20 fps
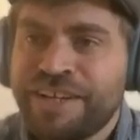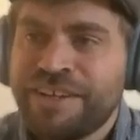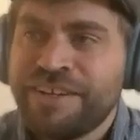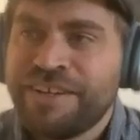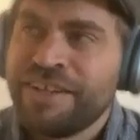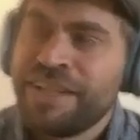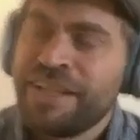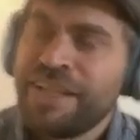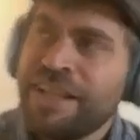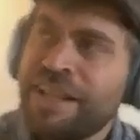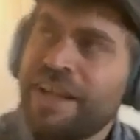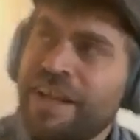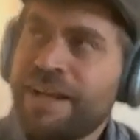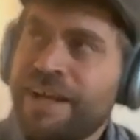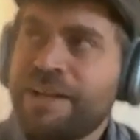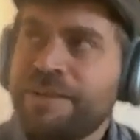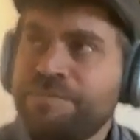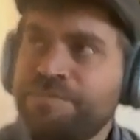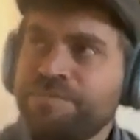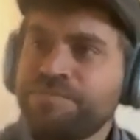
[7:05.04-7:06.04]
you
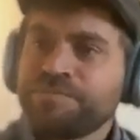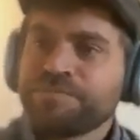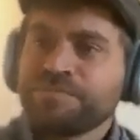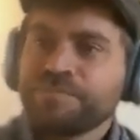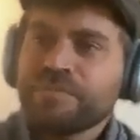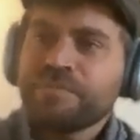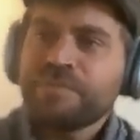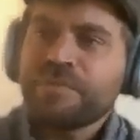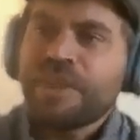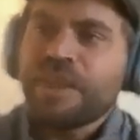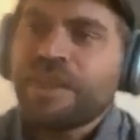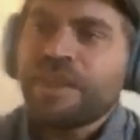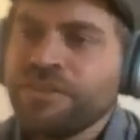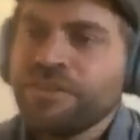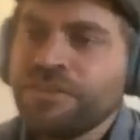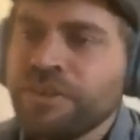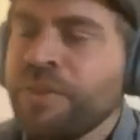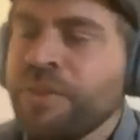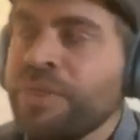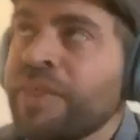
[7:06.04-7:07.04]
know?
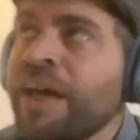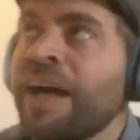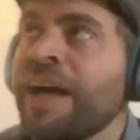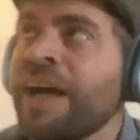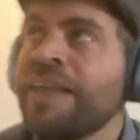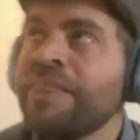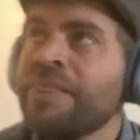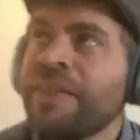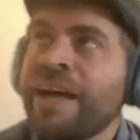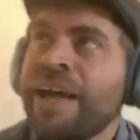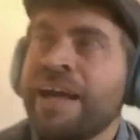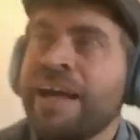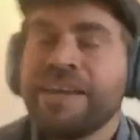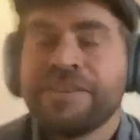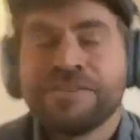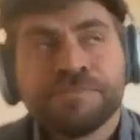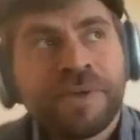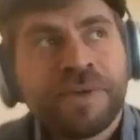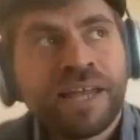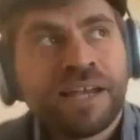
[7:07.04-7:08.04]
So that
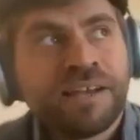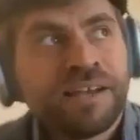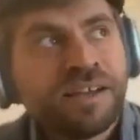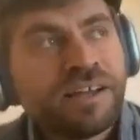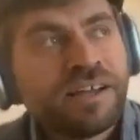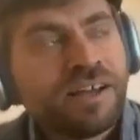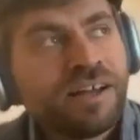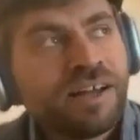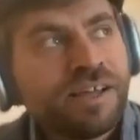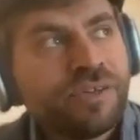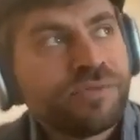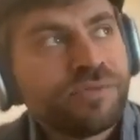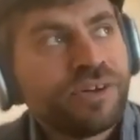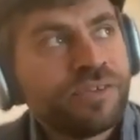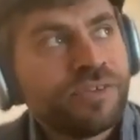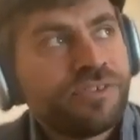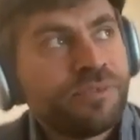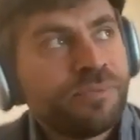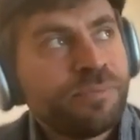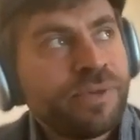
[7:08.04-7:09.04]
has meant I've
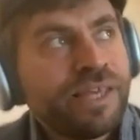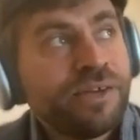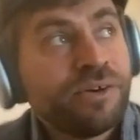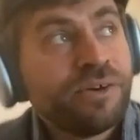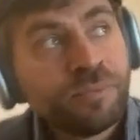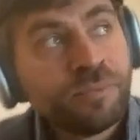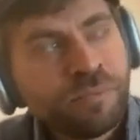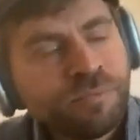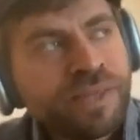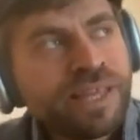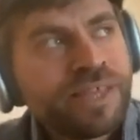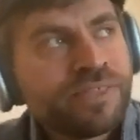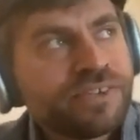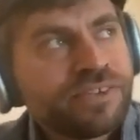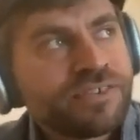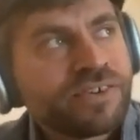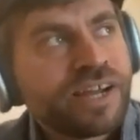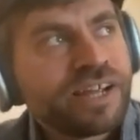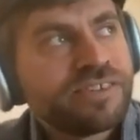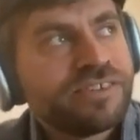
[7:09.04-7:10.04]
got to be, or me and the
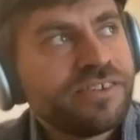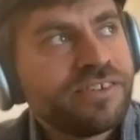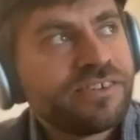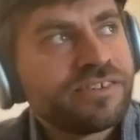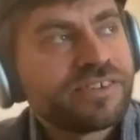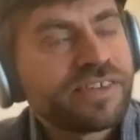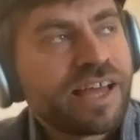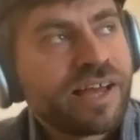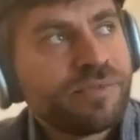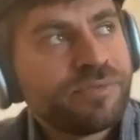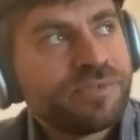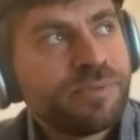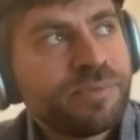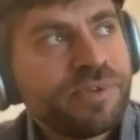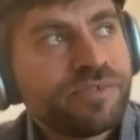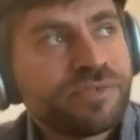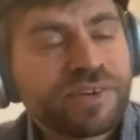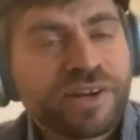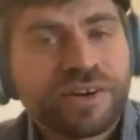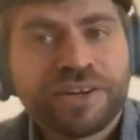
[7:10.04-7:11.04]
directors have to
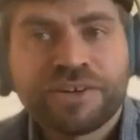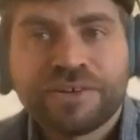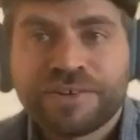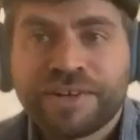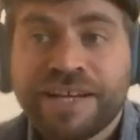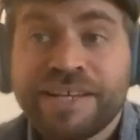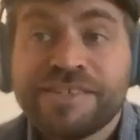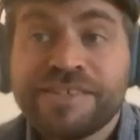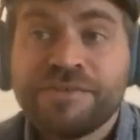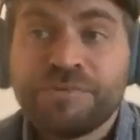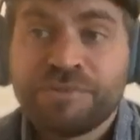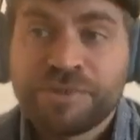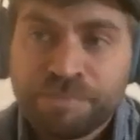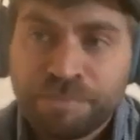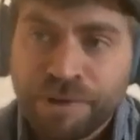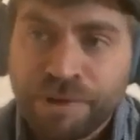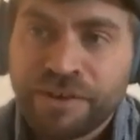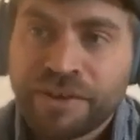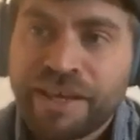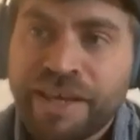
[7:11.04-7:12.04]
be very creative with
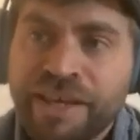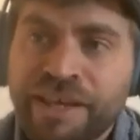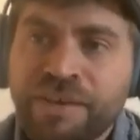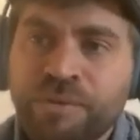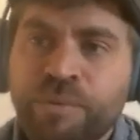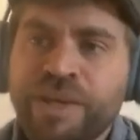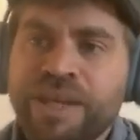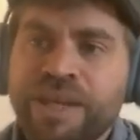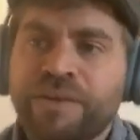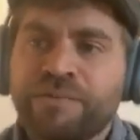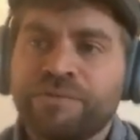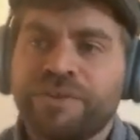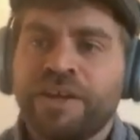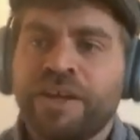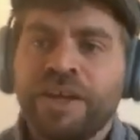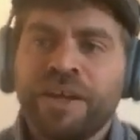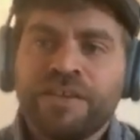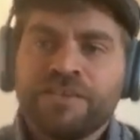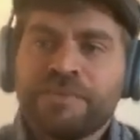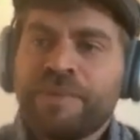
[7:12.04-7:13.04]
blocking. We have
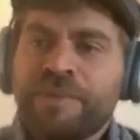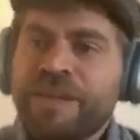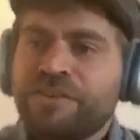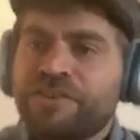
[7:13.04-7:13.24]
to